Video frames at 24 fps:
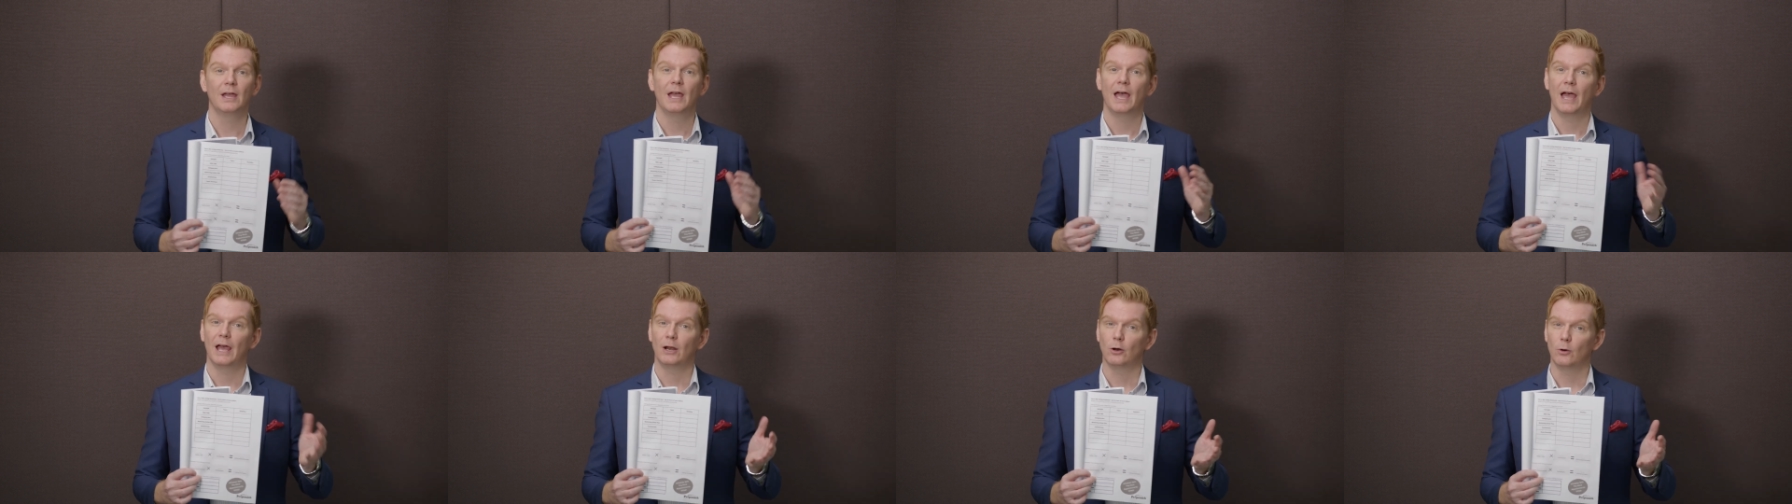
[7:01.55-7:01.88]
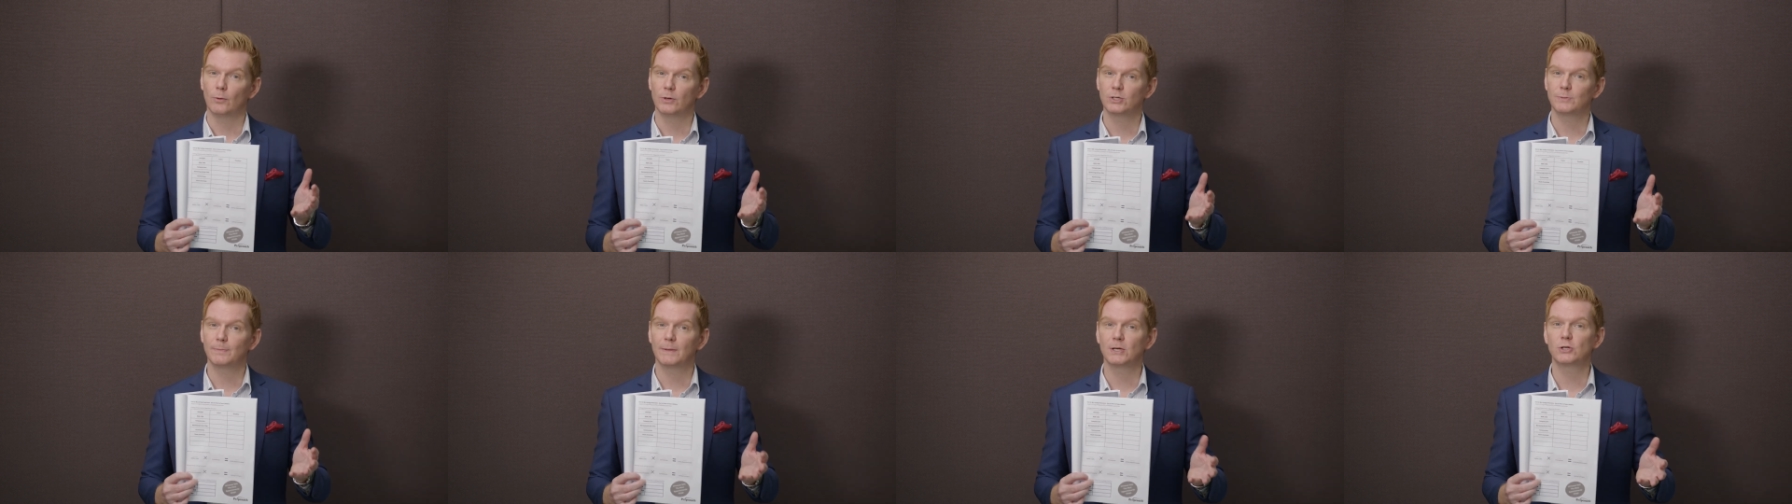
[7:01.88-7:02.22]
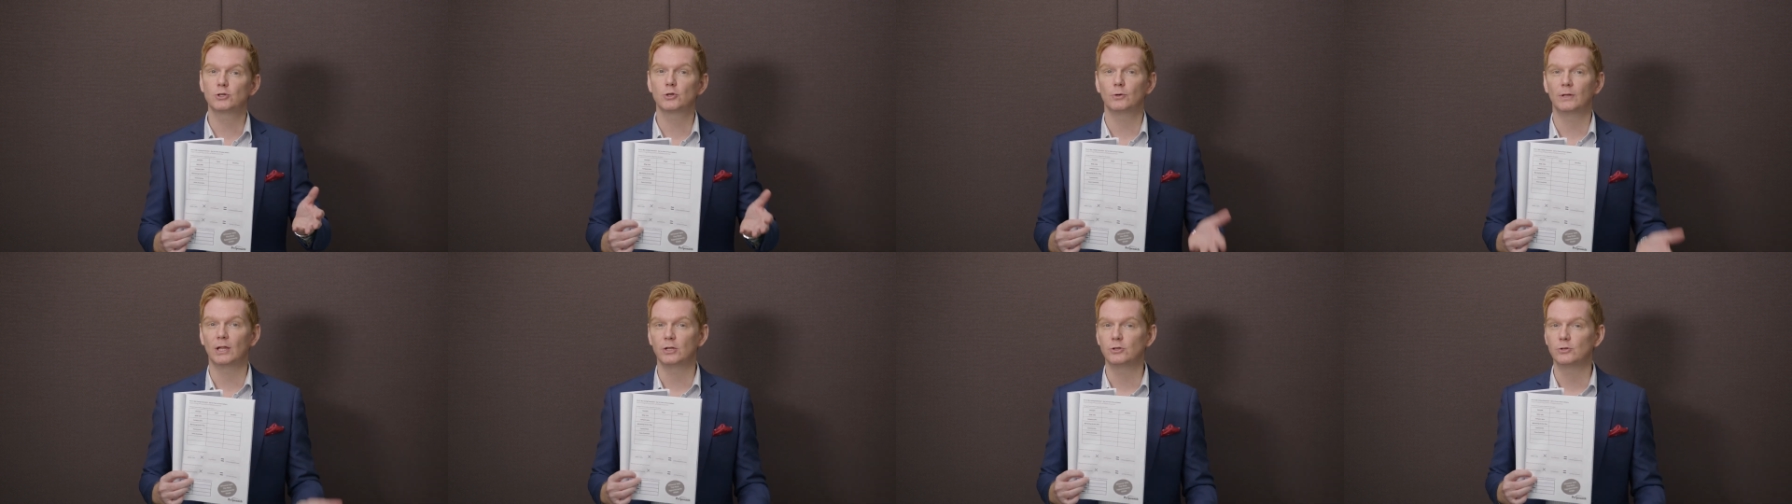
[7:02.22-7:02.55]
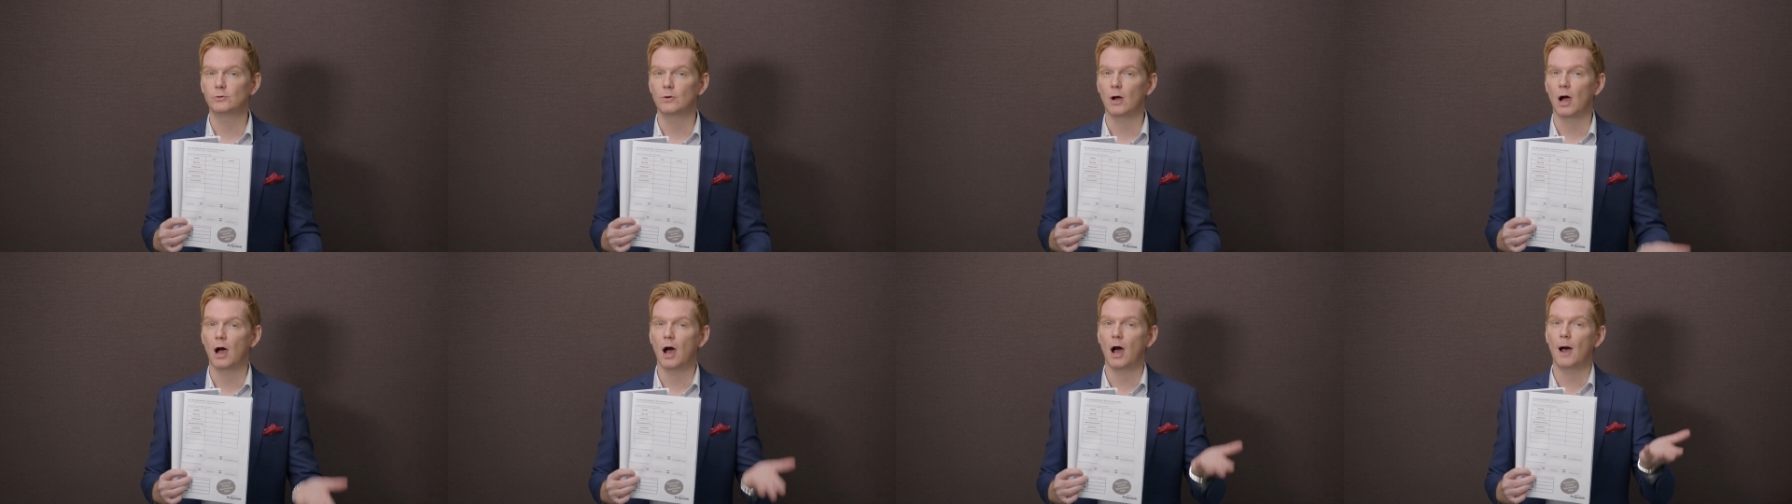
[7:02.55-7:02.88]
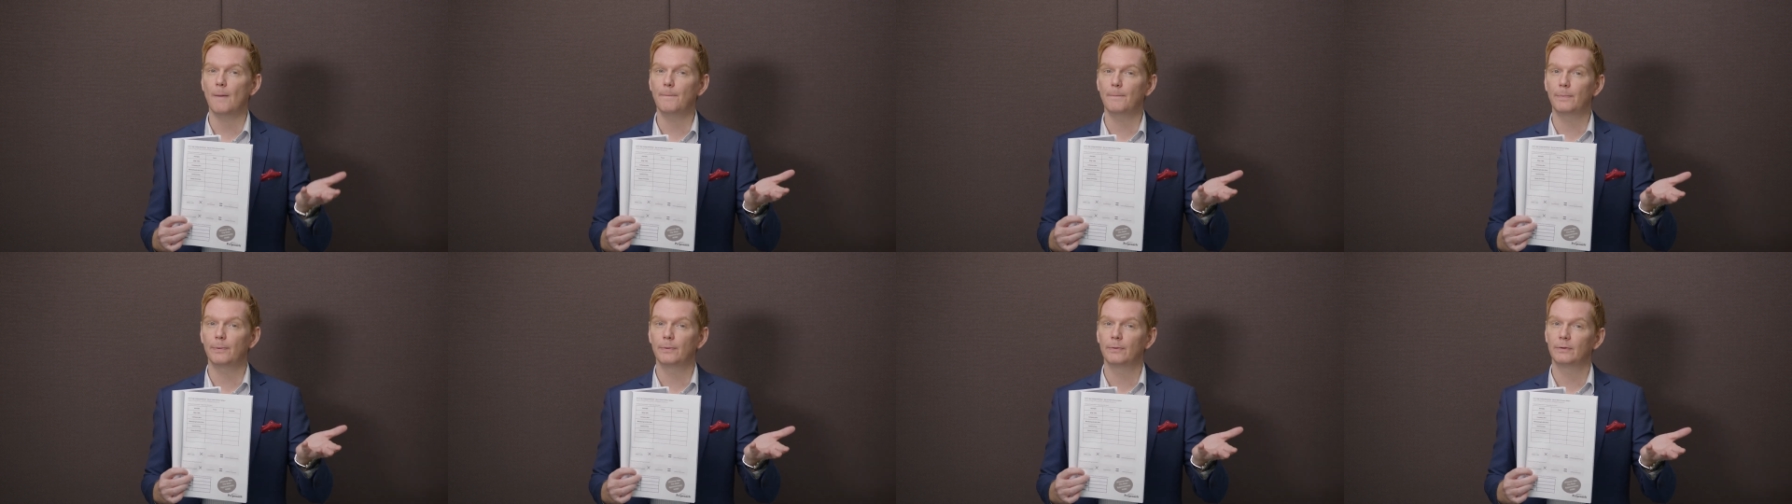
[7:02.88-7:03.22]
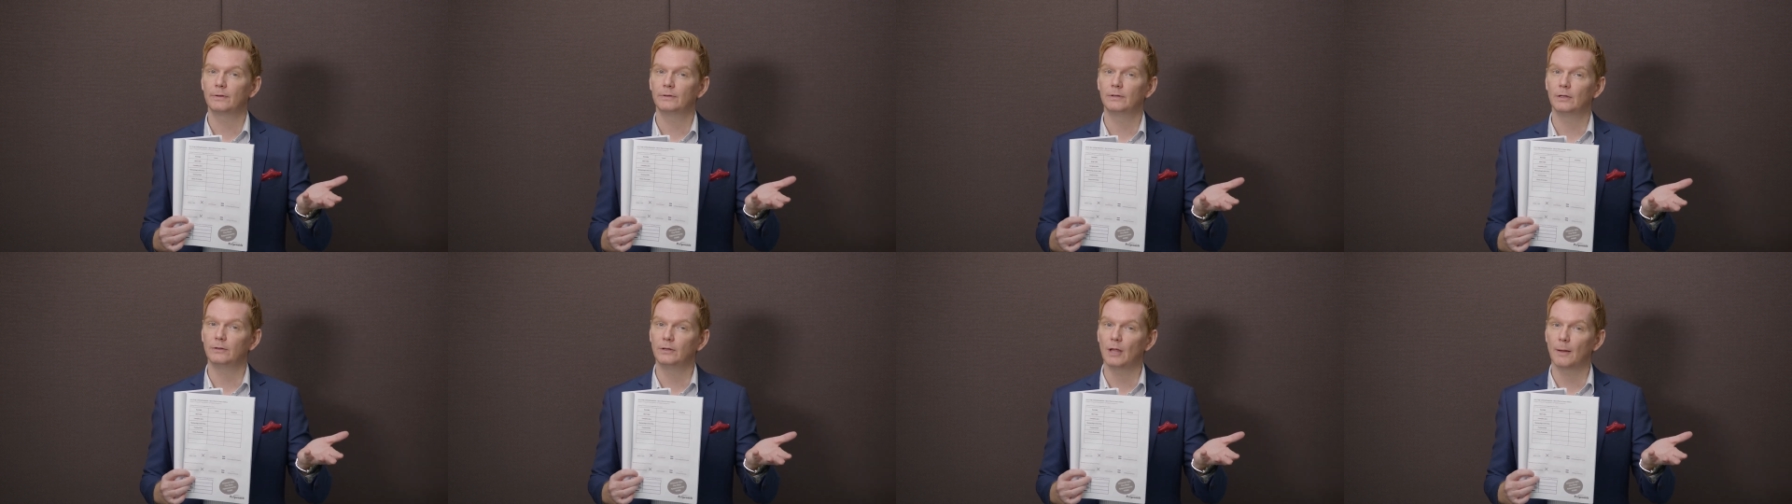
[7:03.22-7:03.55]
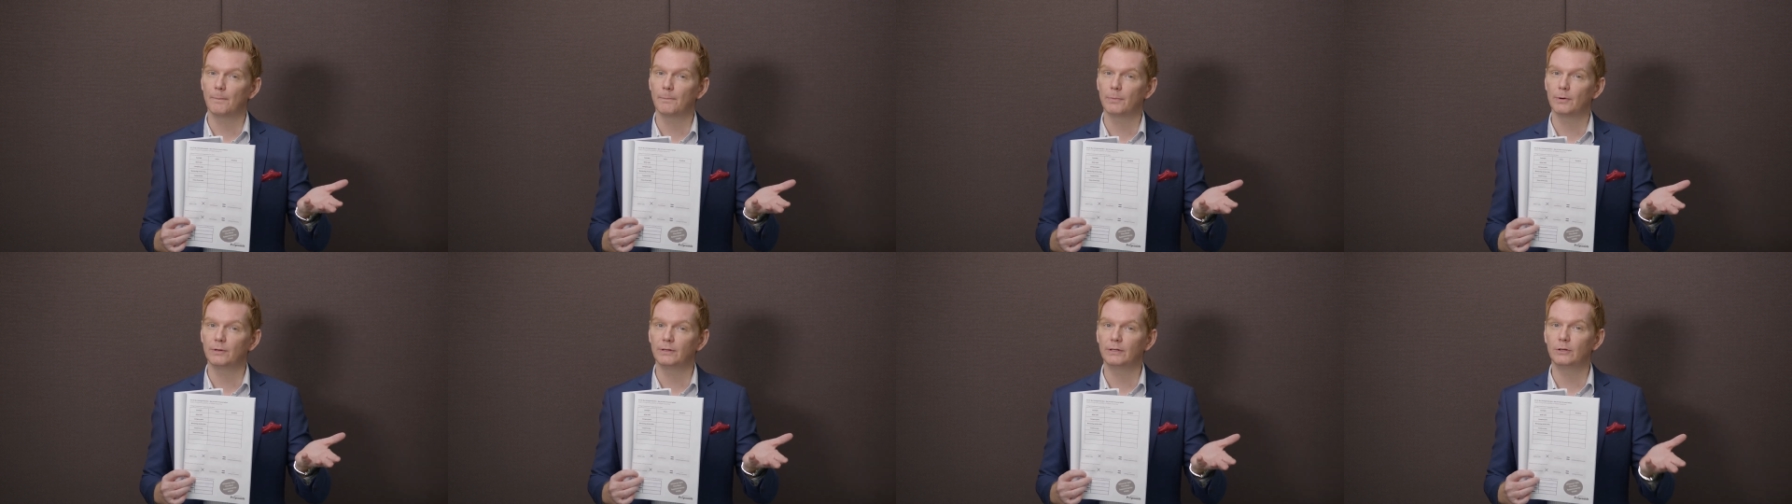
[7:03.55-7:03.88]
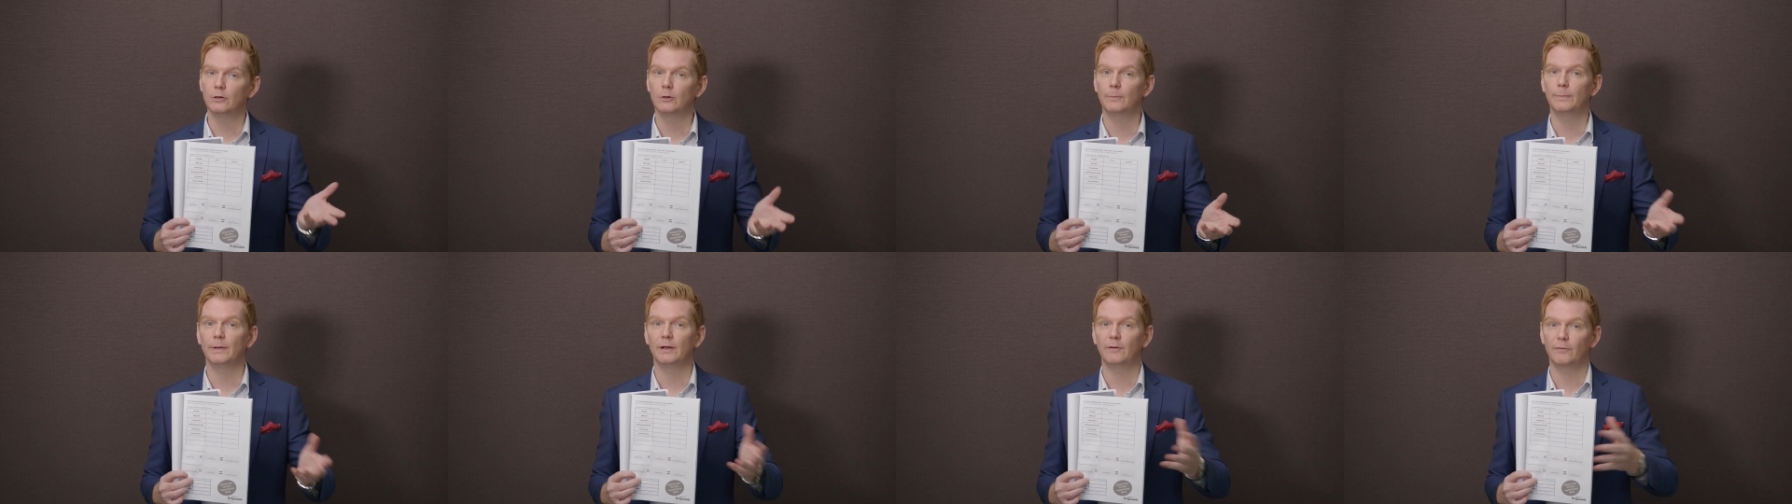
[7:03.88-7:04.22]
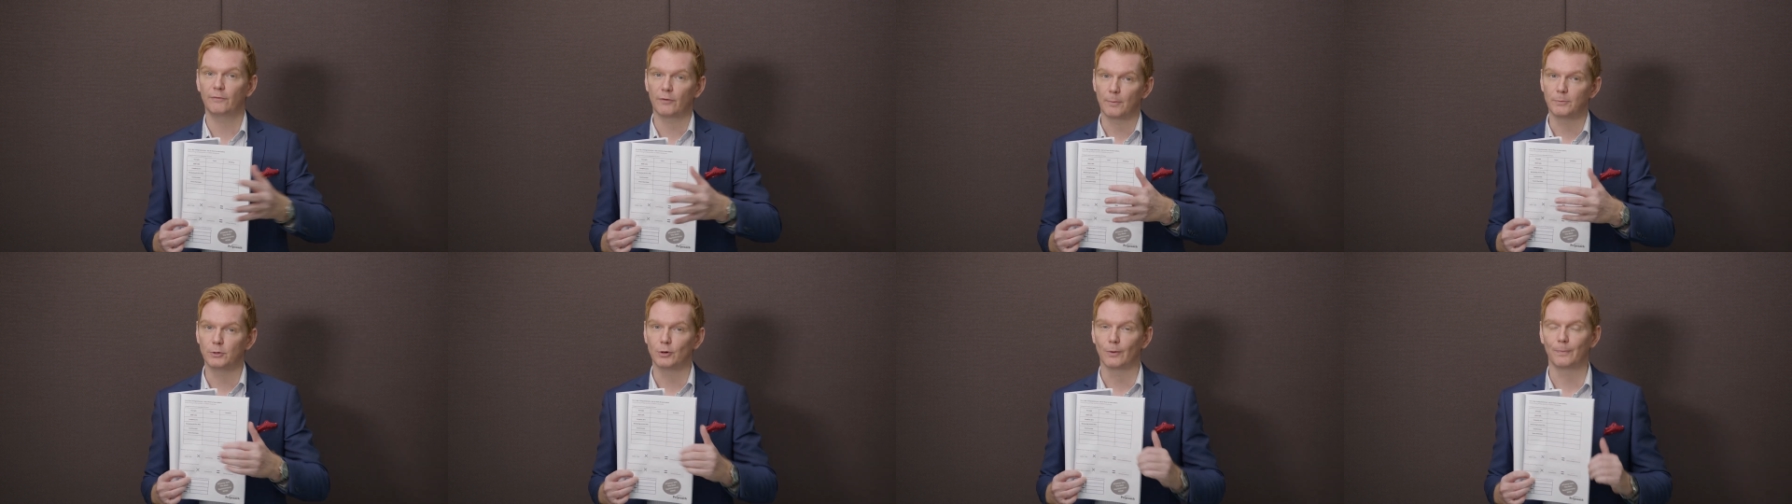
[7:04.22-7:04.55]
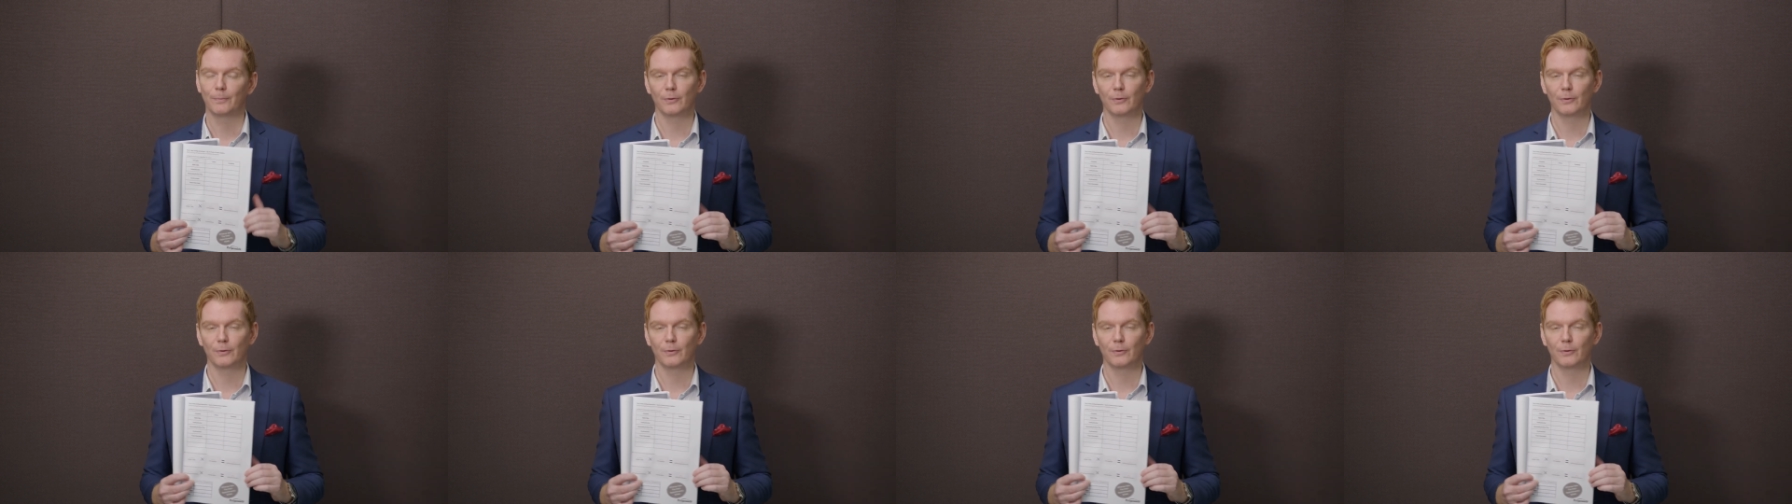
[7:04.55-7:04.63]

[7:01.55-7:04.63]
and always make sure that you up the number a little bit from your